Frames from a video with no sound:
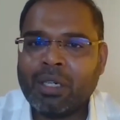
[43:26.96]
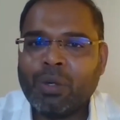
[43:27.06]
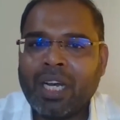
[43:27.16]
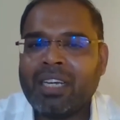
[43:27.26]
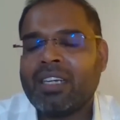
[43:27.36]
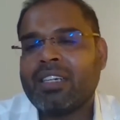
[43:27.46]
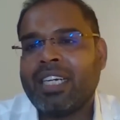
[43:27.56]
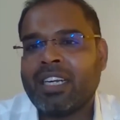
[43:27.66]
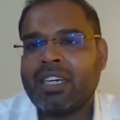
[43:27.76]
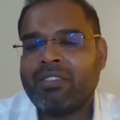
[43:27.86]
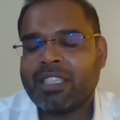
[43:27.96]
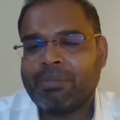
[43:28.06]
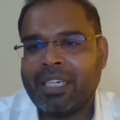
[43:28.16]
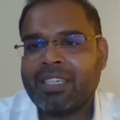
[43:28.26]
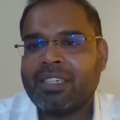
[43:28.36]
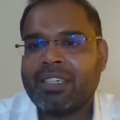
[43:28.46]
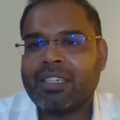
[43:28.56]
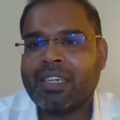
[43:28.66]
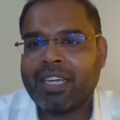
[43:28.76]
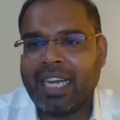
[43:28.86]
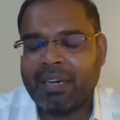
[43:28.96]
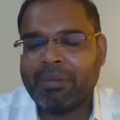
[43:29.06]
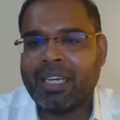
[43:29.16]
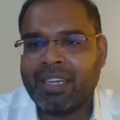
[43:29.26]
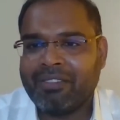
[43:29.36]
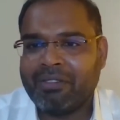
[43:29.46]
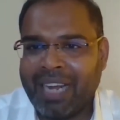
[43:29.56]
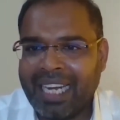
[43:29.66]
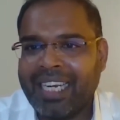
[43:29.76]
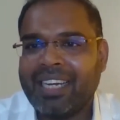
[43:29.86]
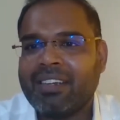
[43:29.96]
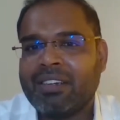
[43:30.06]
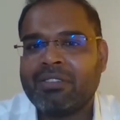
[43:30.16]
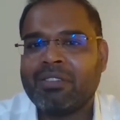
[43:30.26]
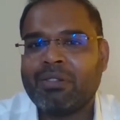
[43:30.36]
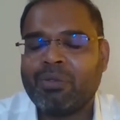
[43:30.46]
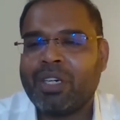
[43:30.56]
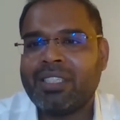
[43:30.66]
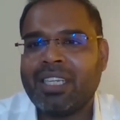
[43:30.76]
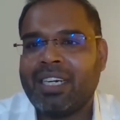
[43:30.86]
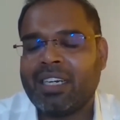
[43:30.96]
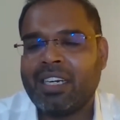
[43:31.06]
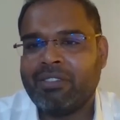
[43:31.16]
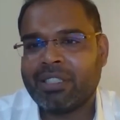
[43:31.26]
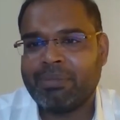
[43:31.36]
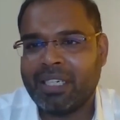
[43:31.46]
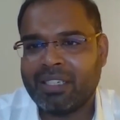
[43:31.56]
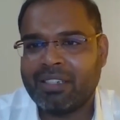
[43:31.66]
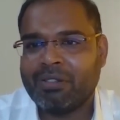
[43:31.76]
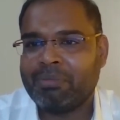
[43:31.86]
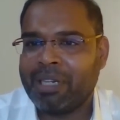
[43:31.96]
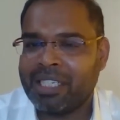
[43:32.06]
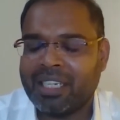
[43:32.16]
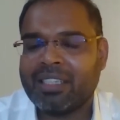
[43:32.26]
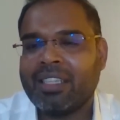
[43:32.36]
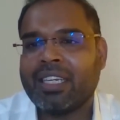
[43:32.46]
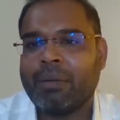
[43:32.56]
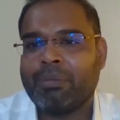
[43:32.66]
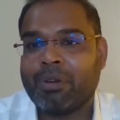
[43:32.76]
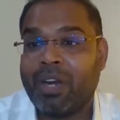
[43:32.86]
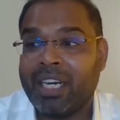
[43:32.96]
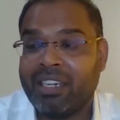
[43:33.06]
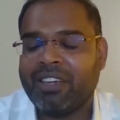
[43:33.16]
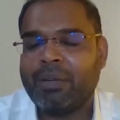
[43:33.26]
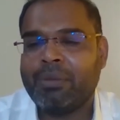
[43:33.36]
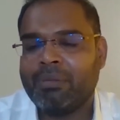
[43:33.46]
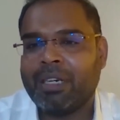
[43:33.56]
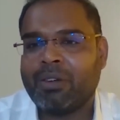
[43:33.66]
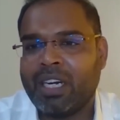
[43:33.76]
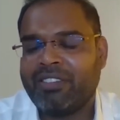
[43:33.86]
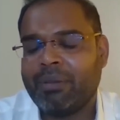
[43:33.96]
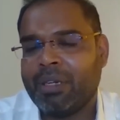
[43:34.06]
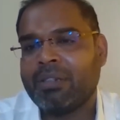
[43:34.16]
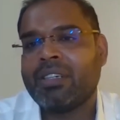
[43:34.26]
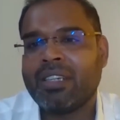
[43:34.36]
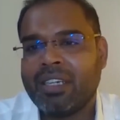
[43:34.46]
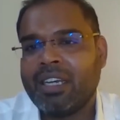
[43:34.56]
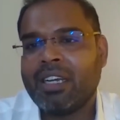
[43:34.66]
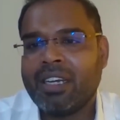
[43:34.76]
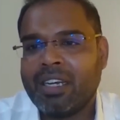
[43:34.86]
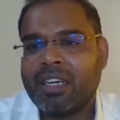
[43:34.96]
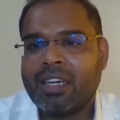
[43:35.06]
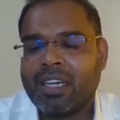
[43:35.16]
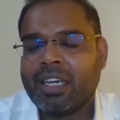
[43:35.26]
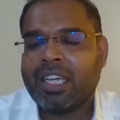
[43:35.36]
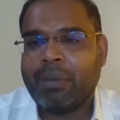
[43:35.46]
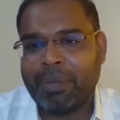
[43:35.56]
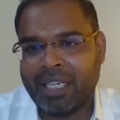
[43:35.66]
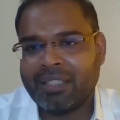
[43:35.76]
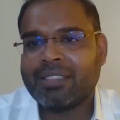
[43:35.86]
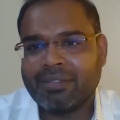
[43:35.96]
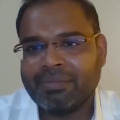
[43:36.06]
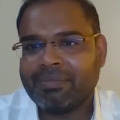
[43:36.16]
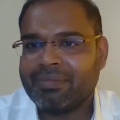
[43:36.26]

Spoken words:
do a return on investment calculation. Validate what's the return on investment. Measure the quantifiable KPIs.